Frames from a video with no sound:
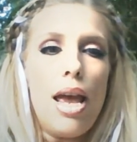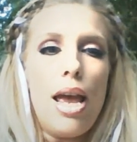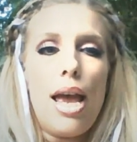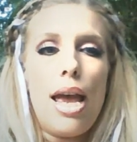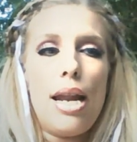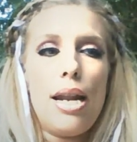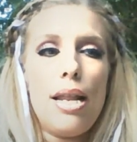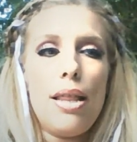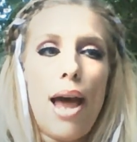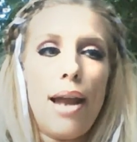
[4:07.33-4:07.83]

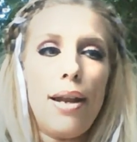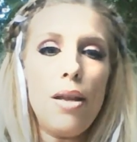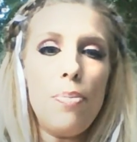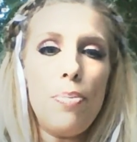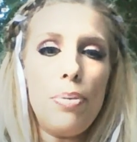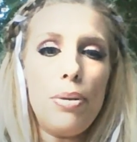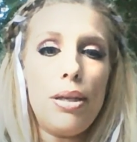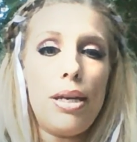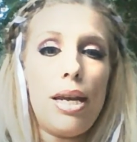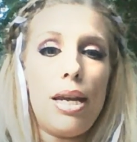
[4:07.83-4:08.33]
And a lot of
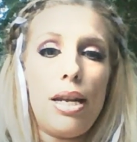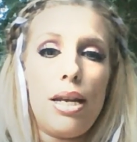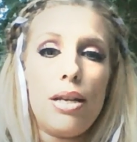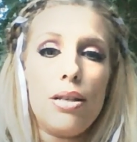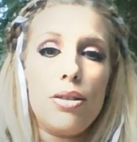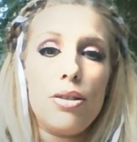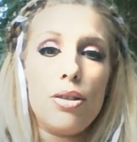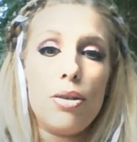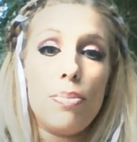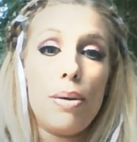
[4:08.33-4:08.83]

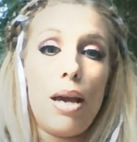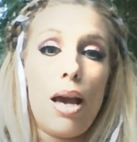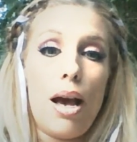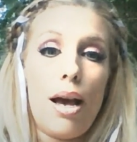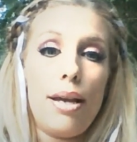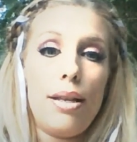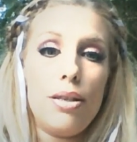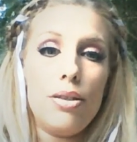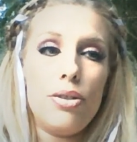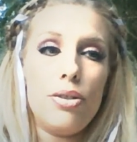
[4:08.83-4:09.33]
Pleiadians are
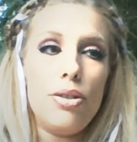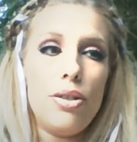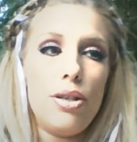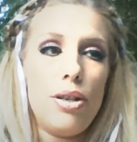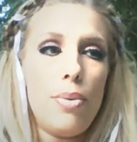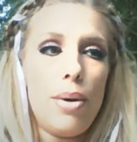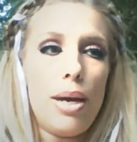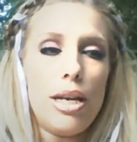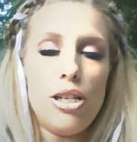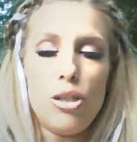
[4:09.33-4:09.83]
behind this
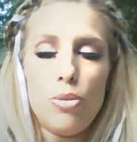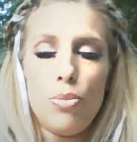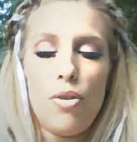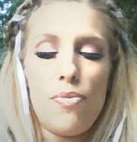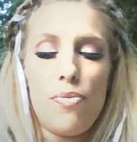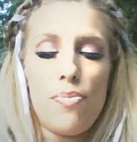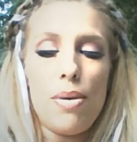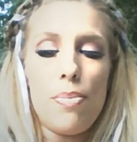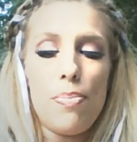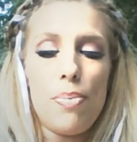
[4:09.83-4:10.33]
New Age
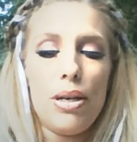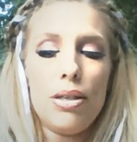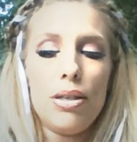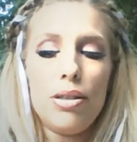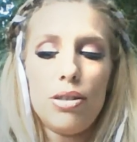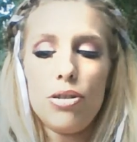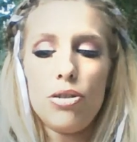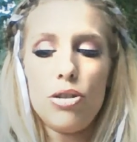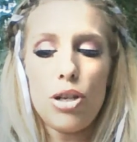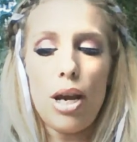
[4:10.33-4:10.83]
movement,
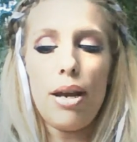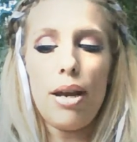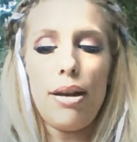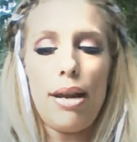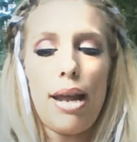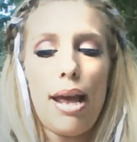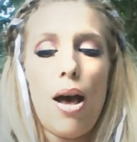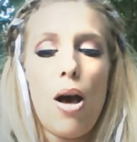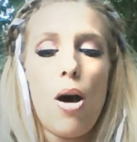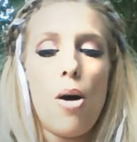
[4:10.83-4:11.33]
because they're trying
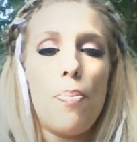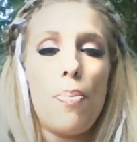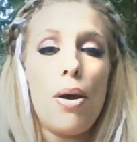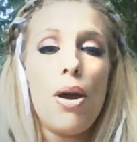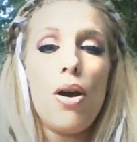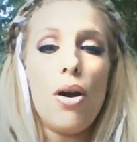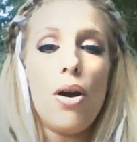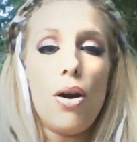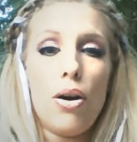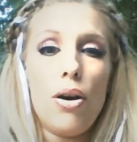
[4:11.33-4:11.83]
to help
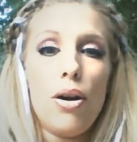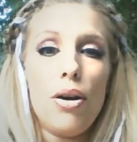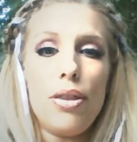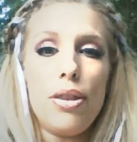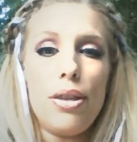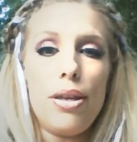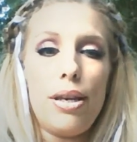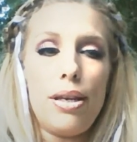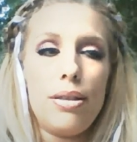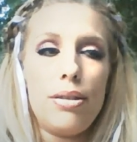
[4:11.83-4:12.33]

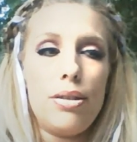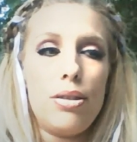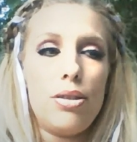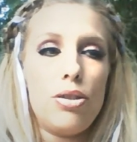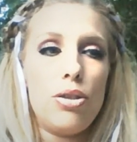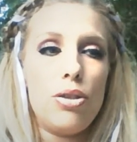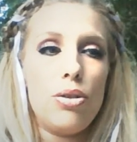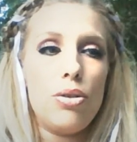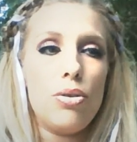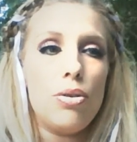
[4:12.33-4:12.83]

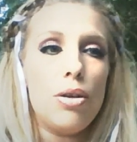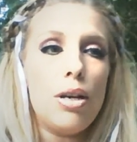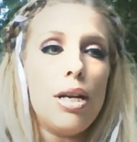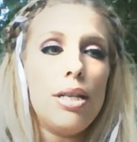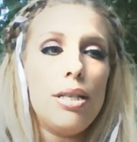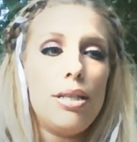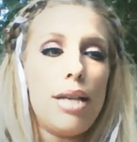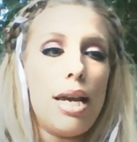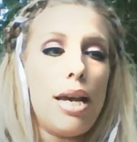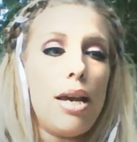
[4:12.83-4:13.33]
Earthlings to
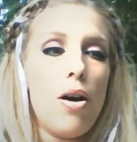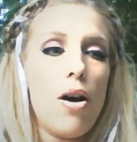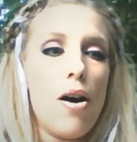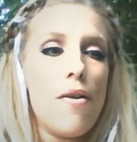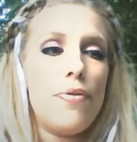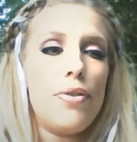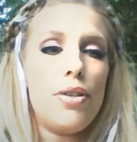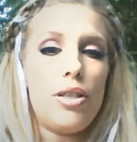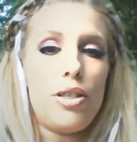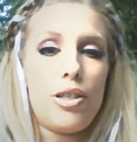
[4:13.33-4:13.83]
take
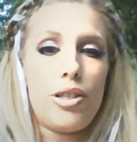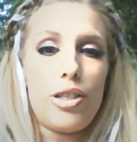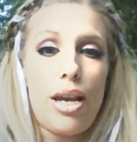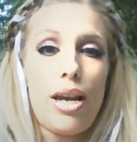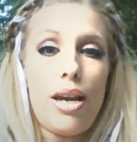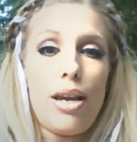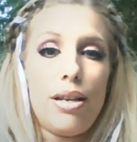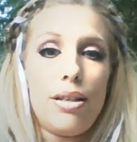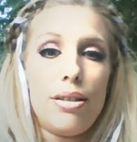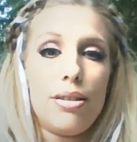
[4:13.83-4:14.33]
off the
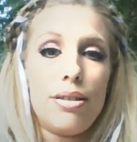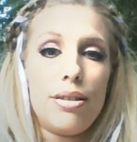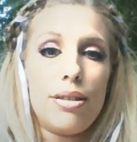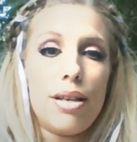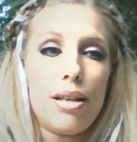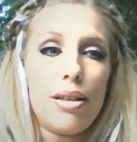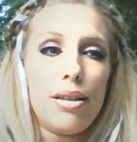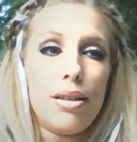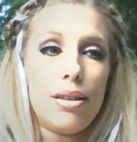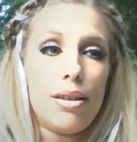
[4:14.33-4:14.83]
chains
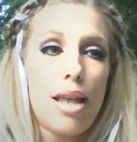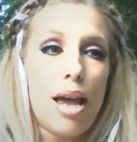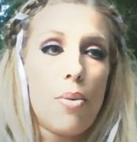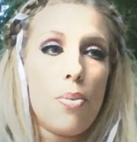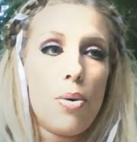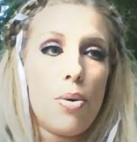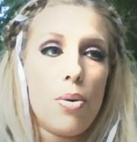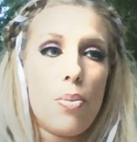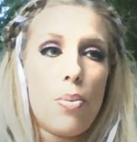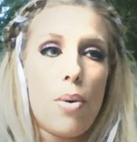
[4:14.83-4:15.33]

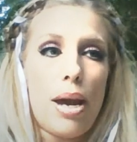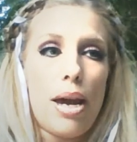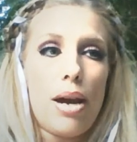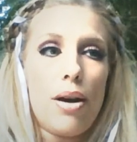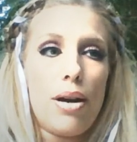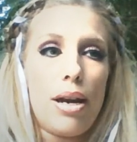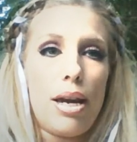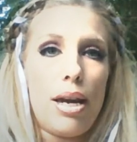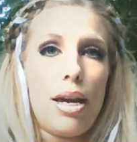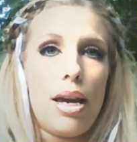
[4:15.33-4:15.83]
that we're
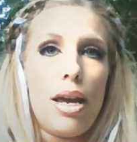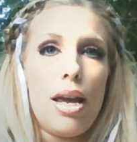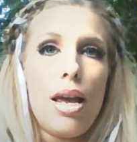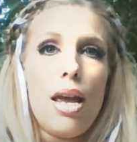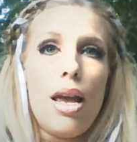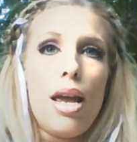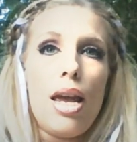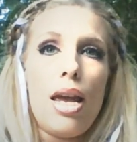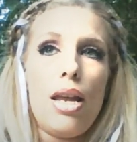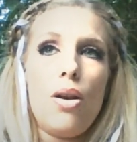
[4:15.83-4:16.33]
wearing,
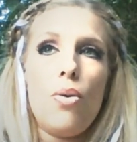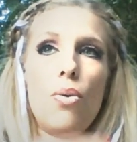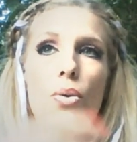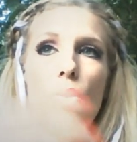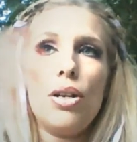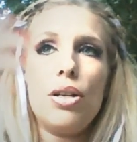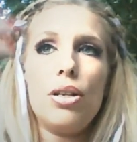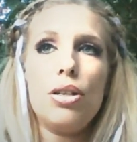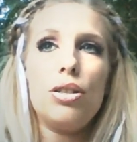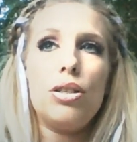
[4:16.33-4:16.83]
in
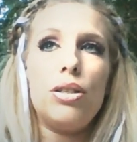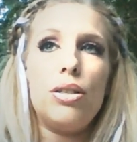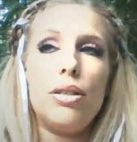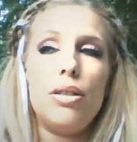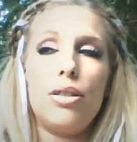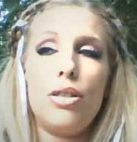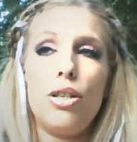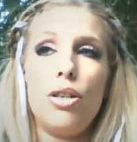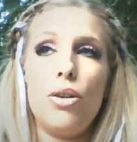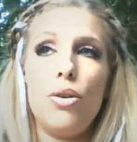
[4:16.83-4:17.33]
order
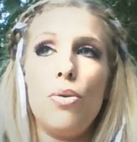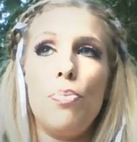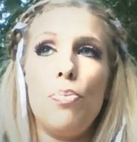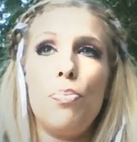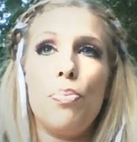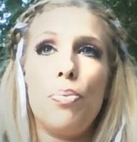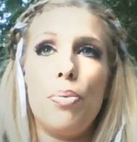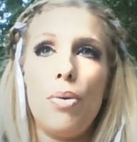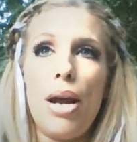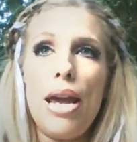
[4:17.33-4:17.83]
to
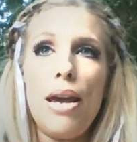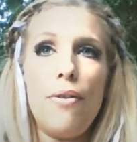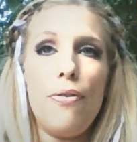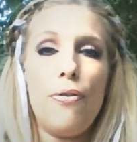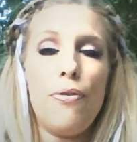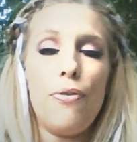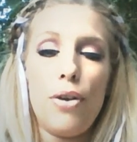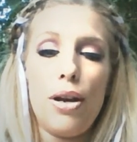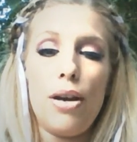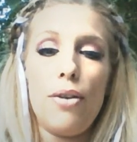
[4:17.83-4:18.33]
break
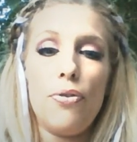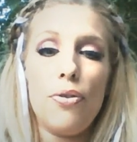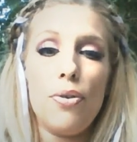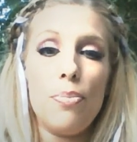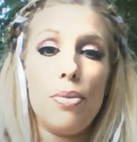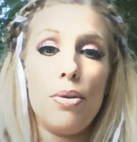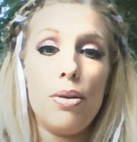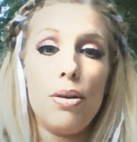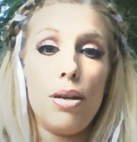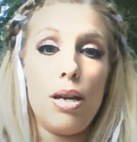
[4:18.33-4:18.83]
free
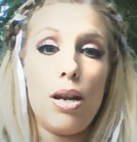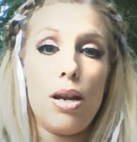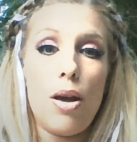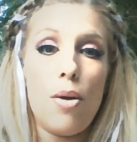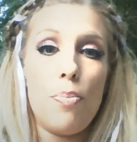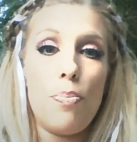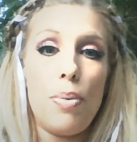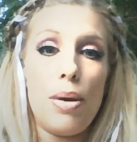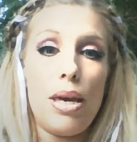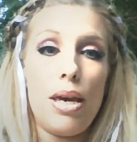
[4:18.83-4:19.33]
from,
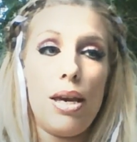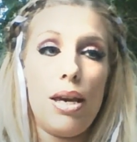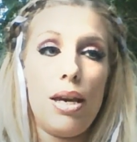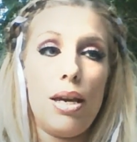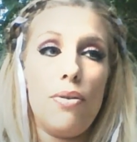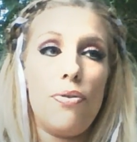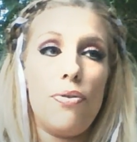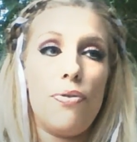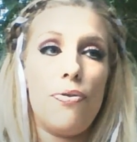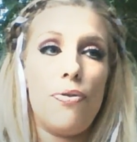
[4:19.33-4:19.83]
being
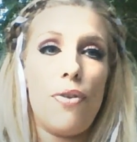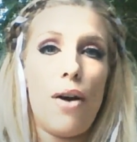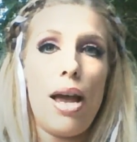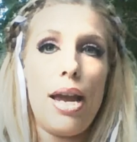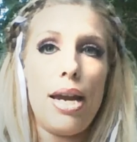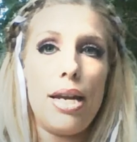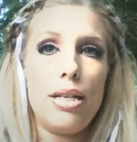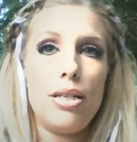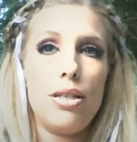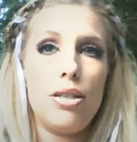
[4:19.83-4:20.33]

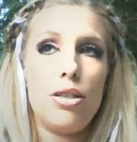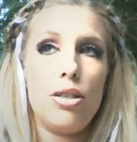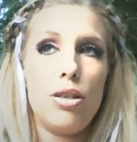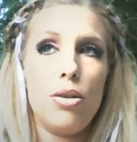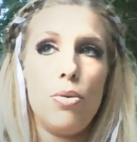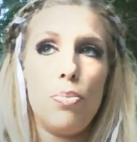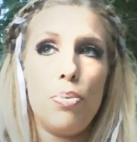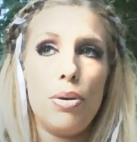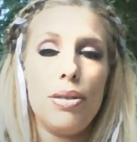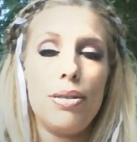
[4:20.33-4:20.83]
confined
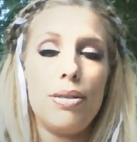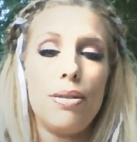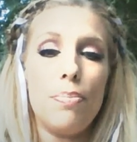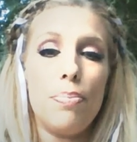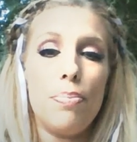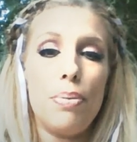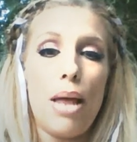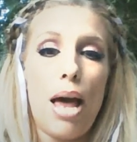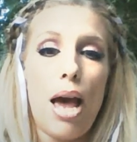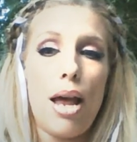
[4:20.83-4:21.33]
to a
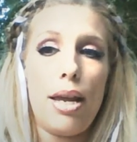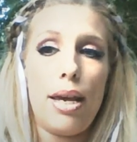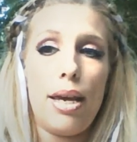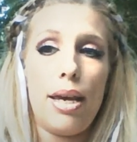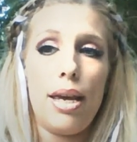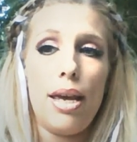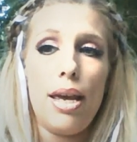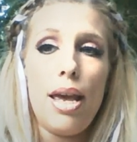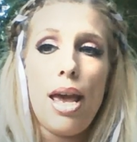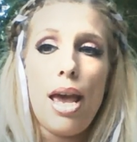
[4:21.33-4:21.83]
prison
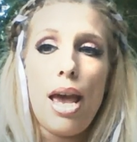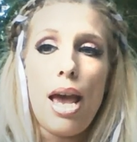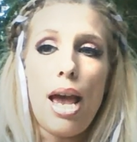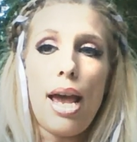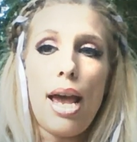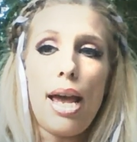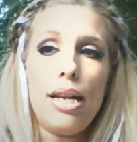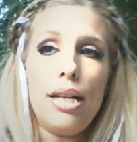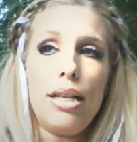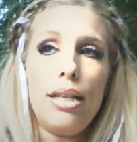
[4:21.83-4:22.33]
planet,
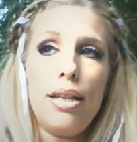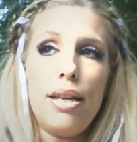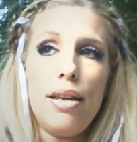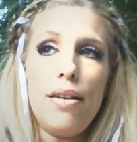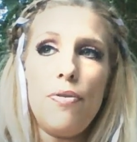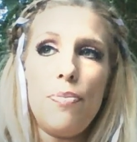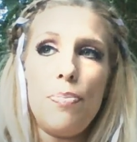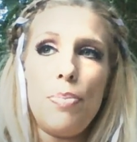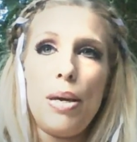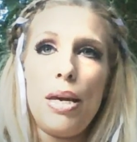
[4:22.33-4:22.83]
and
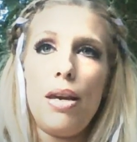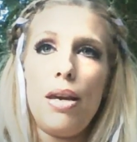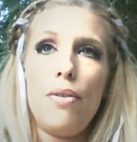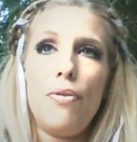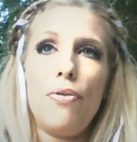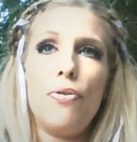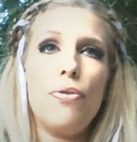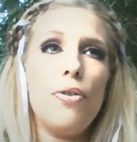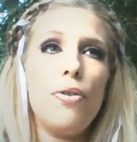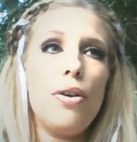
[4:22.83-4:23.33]
live being
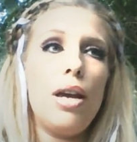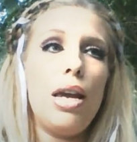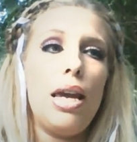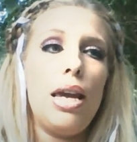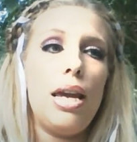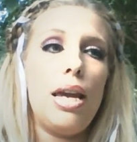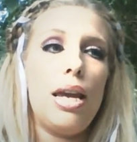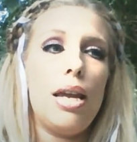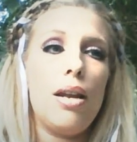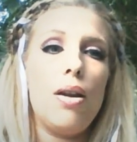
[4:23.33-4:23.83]

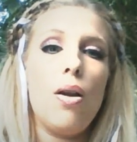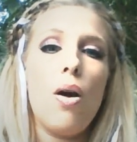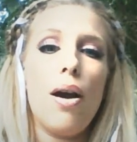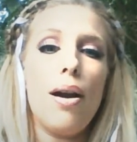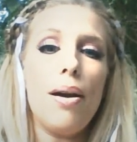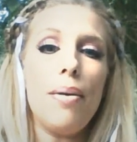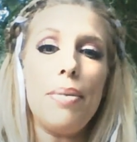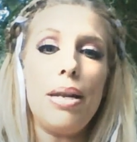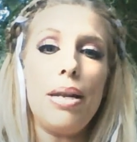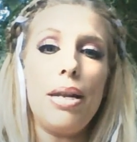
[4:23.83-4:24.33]
free in
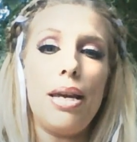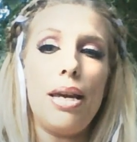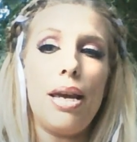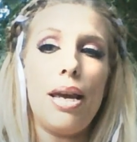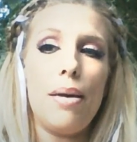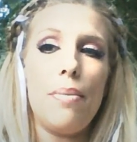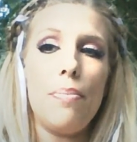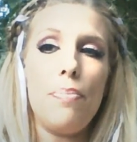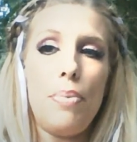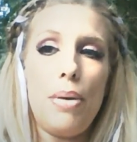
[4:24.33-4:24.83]
harmony
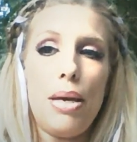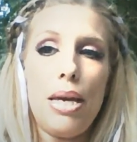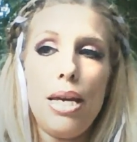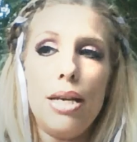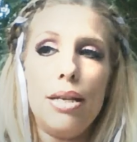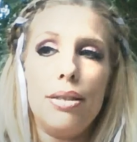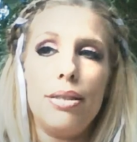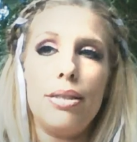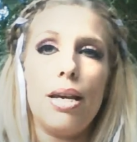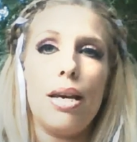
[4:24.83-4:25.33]
and
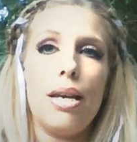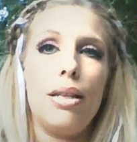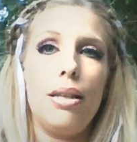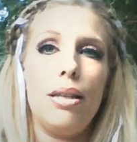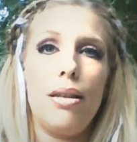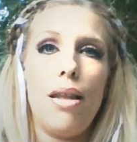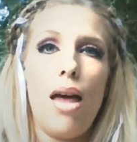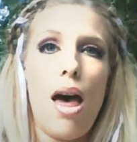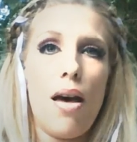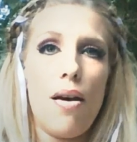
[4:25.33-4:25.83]
peace
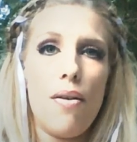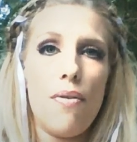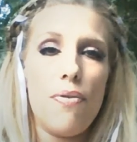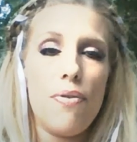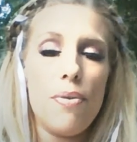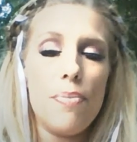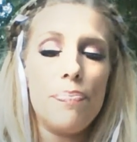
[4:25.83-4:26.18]
and love.